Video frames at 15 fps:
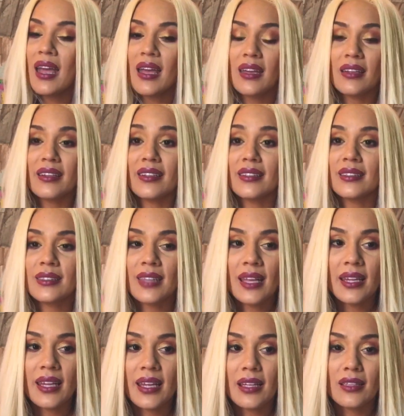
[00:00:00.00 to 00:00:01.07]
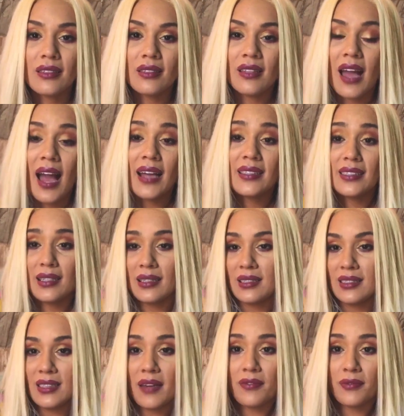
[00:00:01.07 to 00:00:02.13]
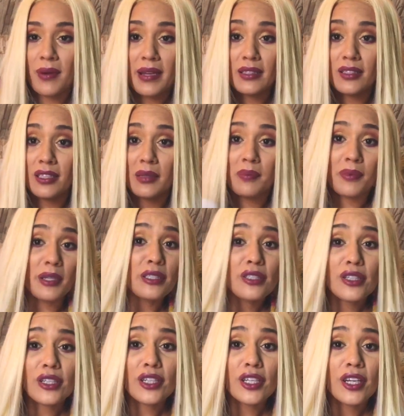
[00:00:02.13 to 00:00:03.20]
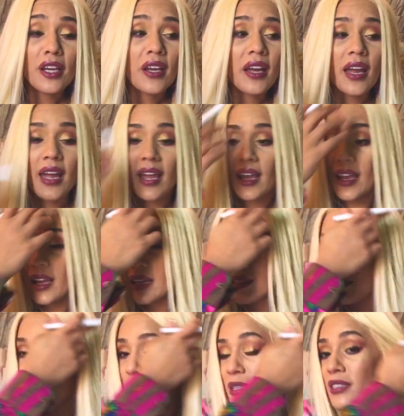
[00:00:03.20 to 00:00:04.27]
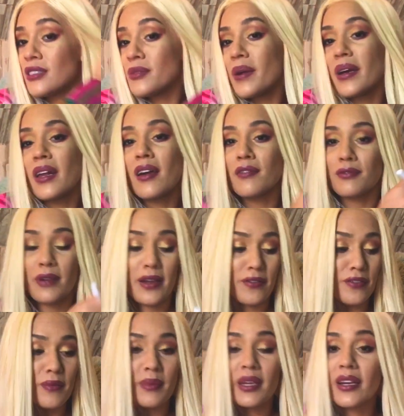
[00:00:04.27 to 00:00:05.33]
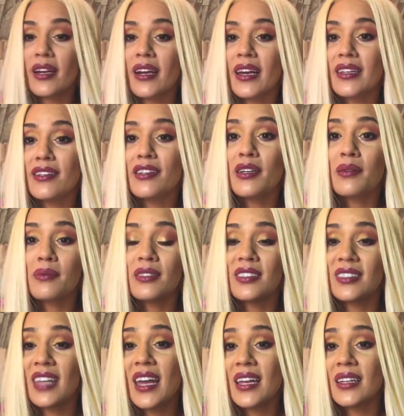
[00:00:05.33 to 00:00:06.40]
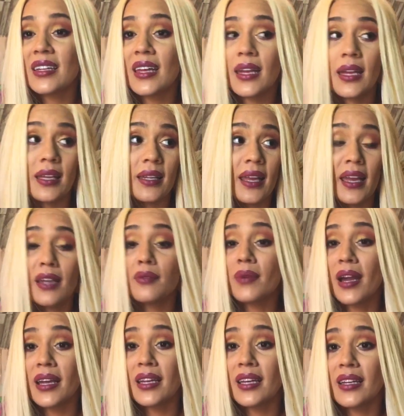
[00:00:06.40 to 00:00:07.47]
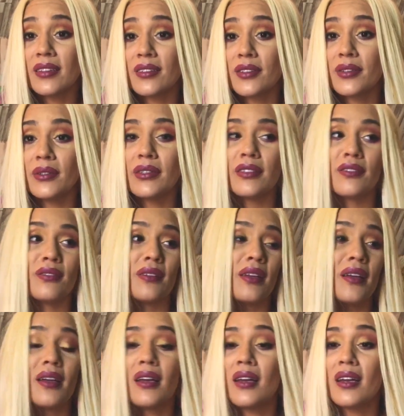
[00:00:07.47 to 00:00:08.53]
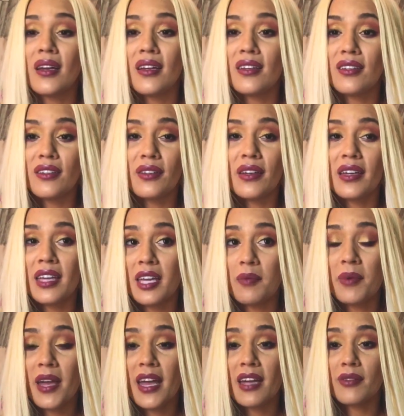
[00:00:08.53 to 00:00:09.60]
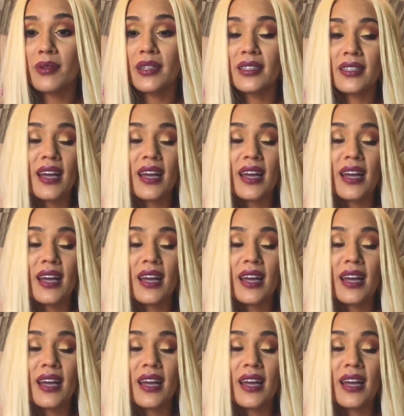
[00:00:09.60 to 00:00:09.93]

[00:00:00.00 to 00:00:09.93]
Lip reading: You could send it. I send stuff right to the printer and prints right off right from here. And you can send in handwriting too. You can keep it handwritten.